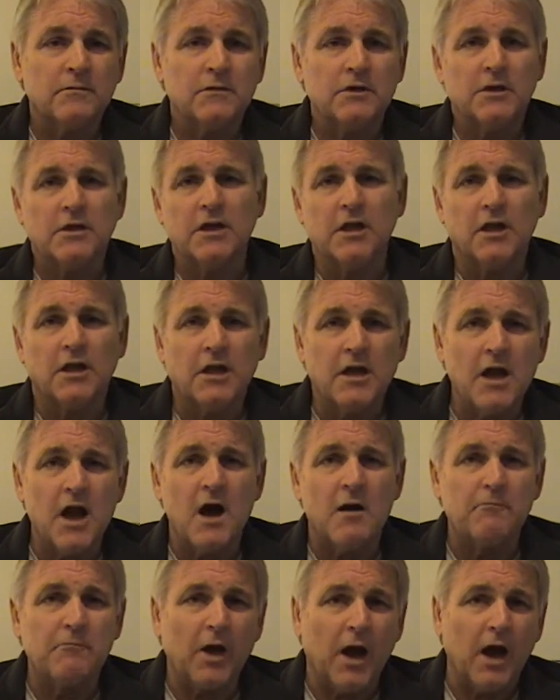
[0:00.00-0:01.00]
Kill the
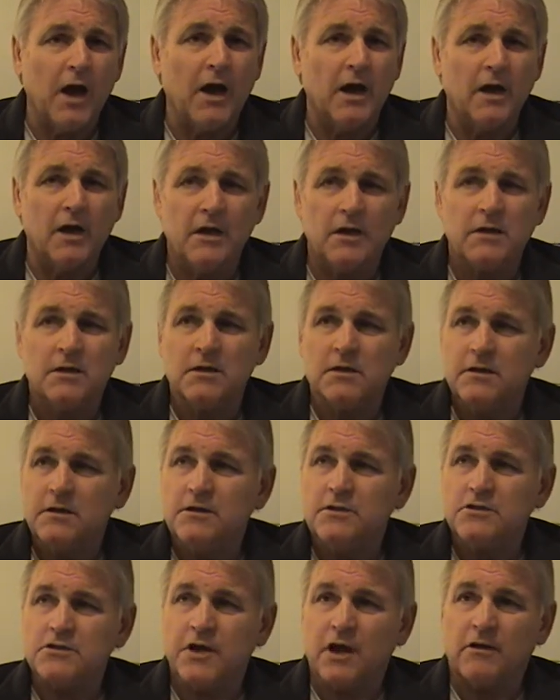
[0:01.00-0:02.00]
umpire!"
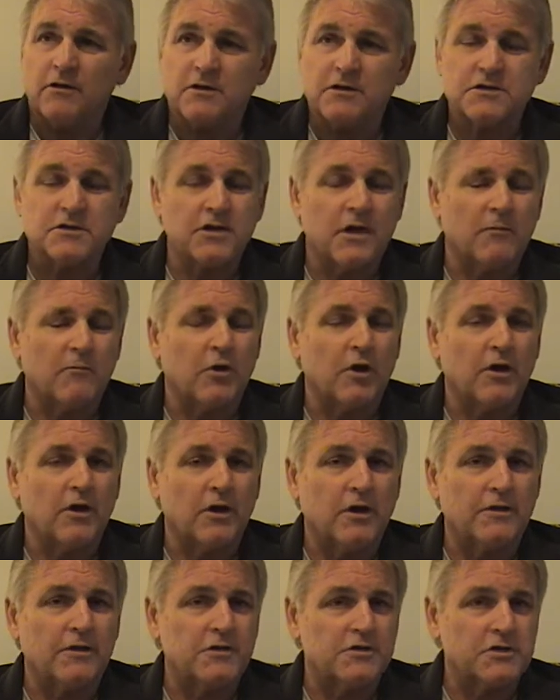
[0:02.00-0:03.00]
shouted someone
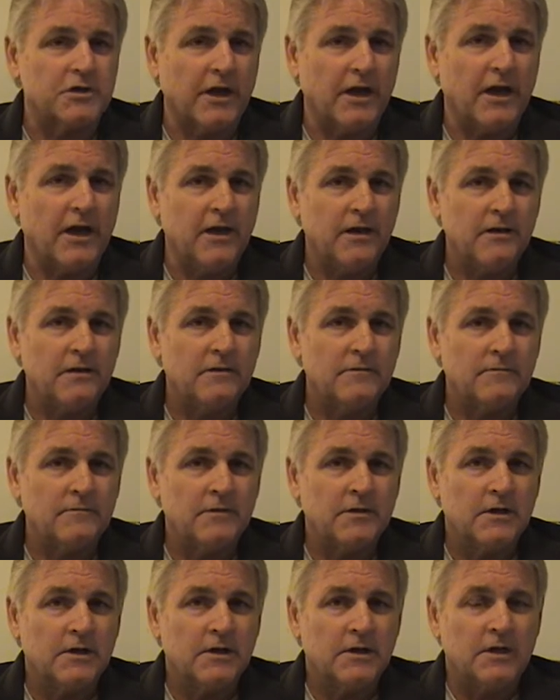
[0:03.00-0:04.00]
on the stand,
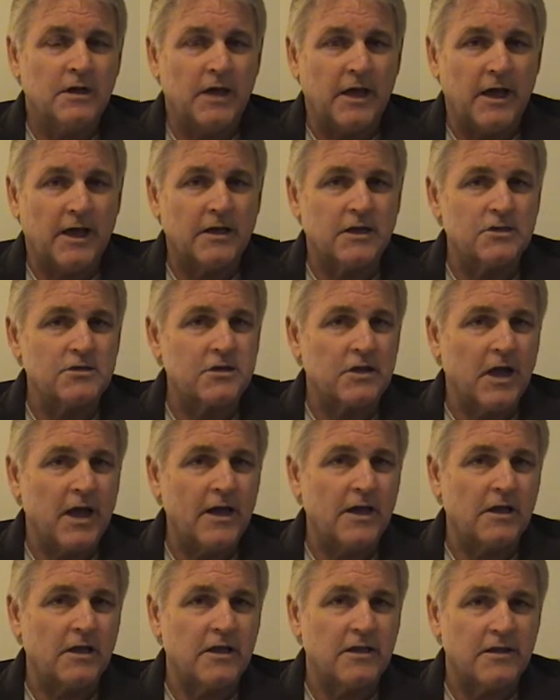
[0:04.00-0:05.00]
and it's
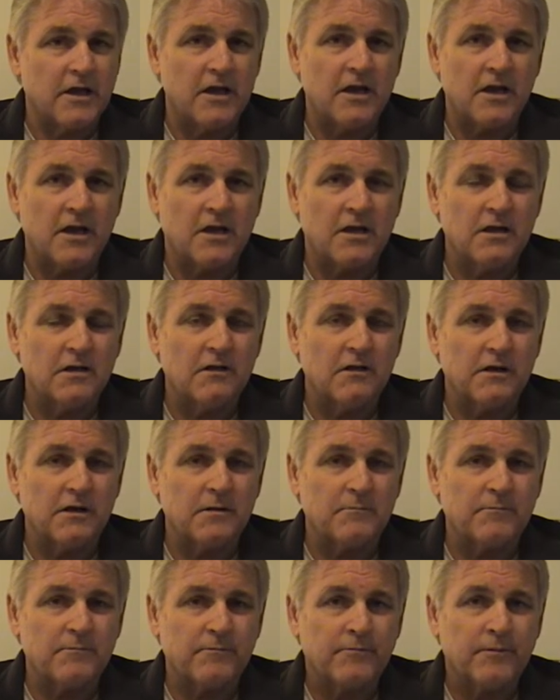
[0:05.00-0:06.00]
likely they'd have killed
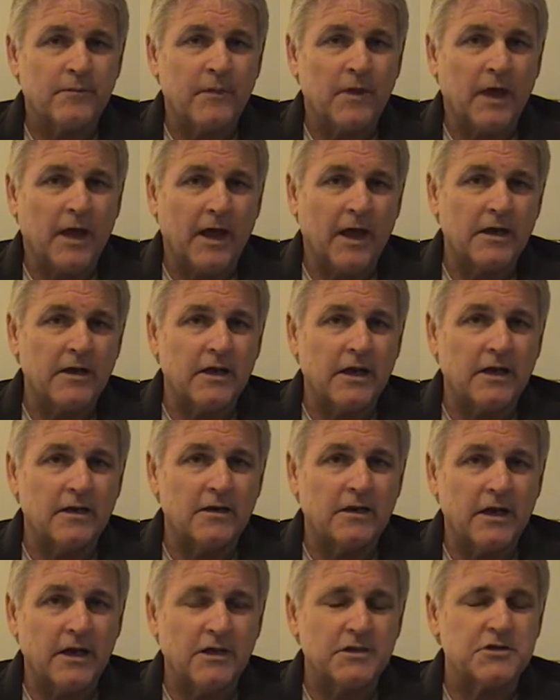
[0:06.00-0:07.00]
him had not
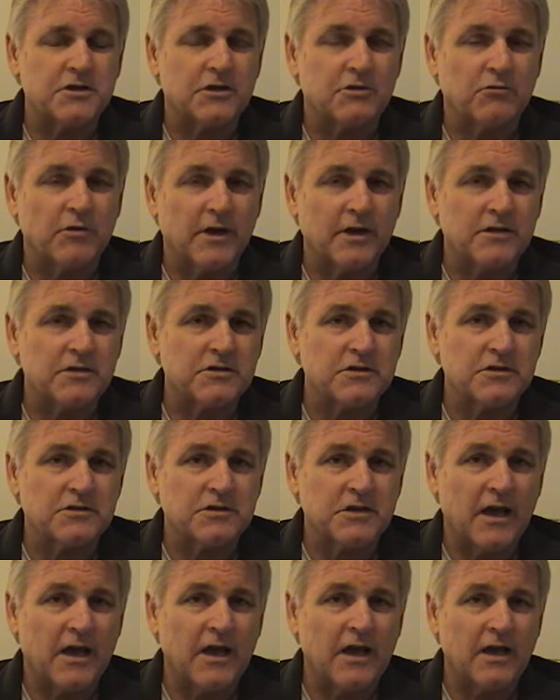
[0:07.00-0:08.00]
Casey raised his
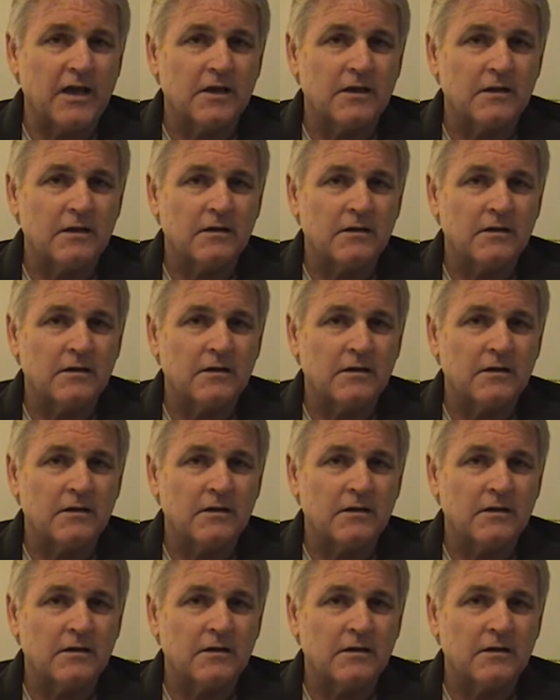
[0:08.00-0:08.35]
hand.